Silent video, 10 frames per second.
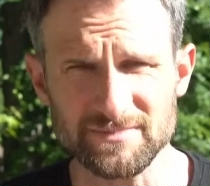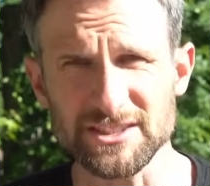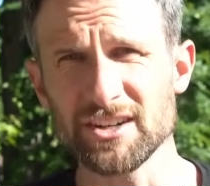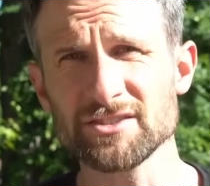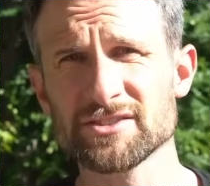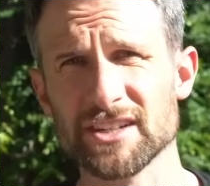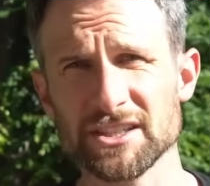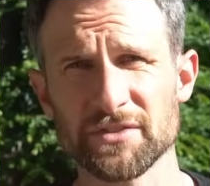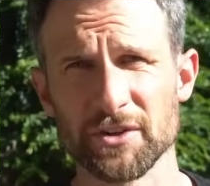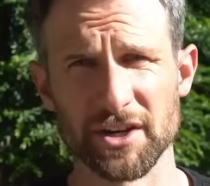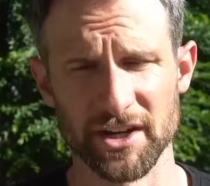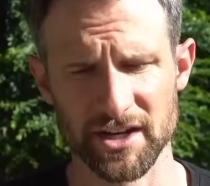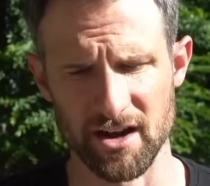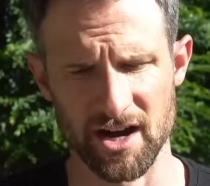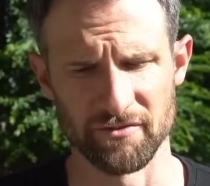It also does feel
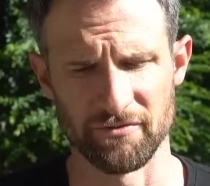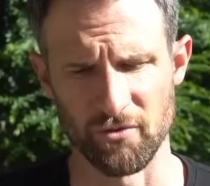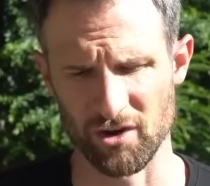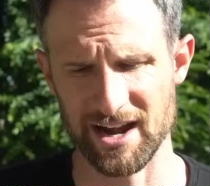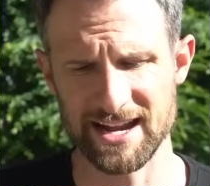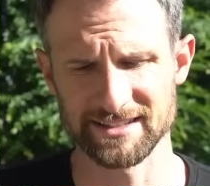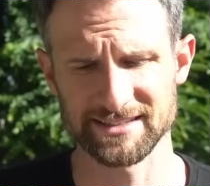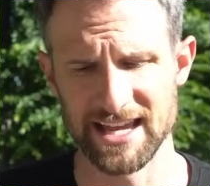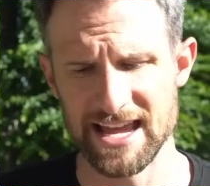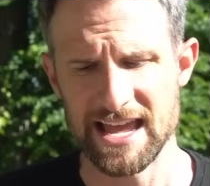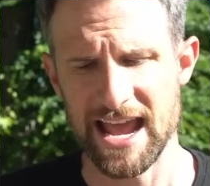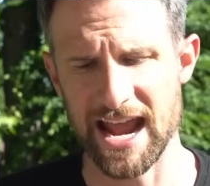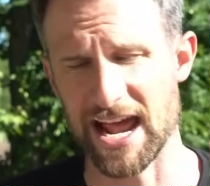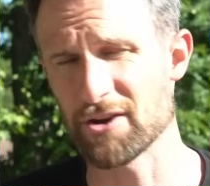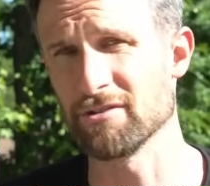good on forehands,
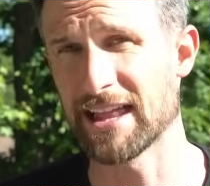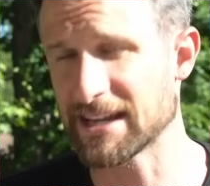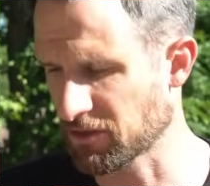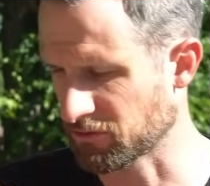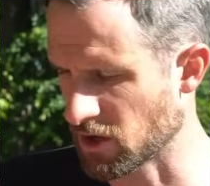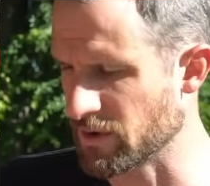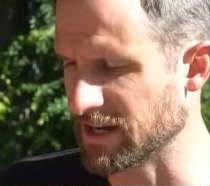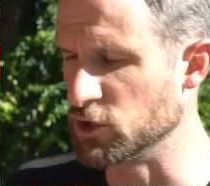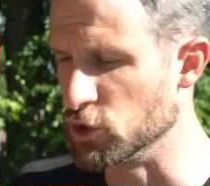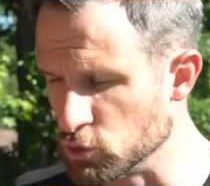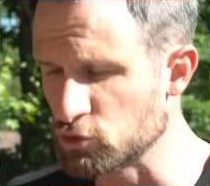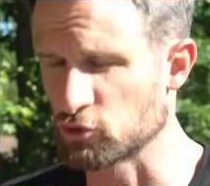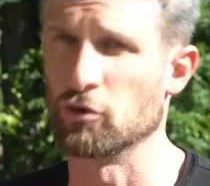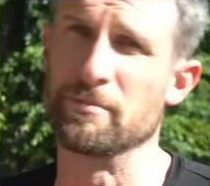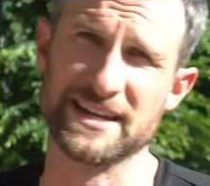And I don't like throwing
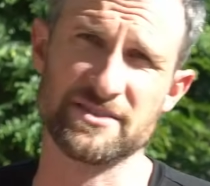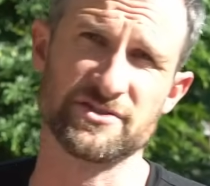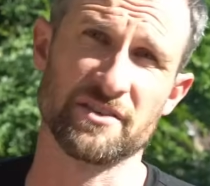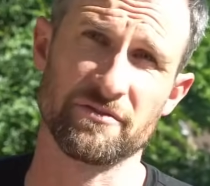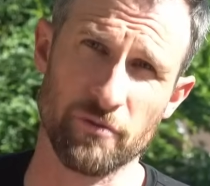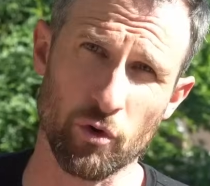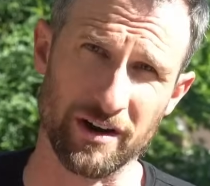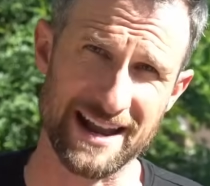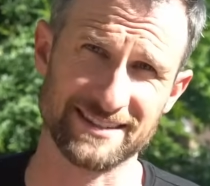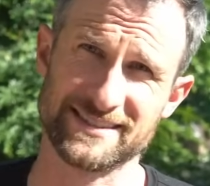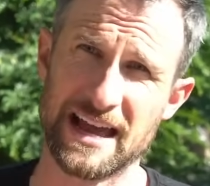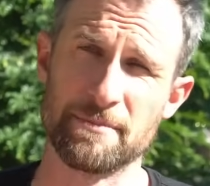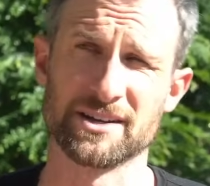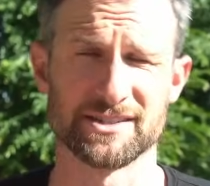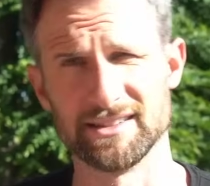neutral mids on forehands that
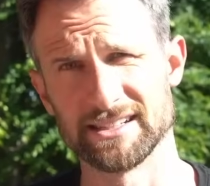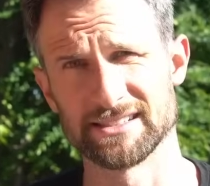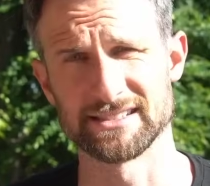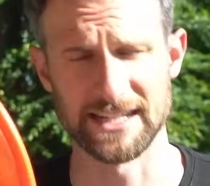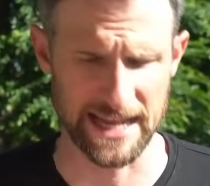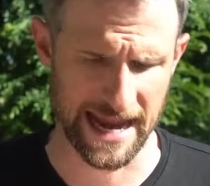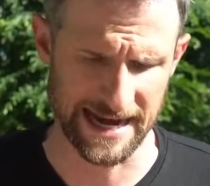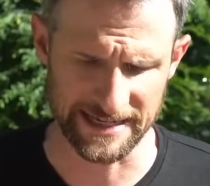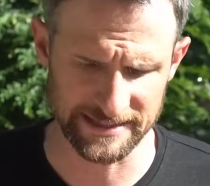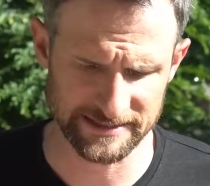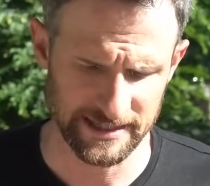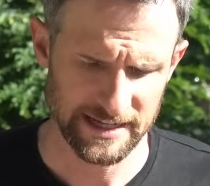much unless it's like Annie's.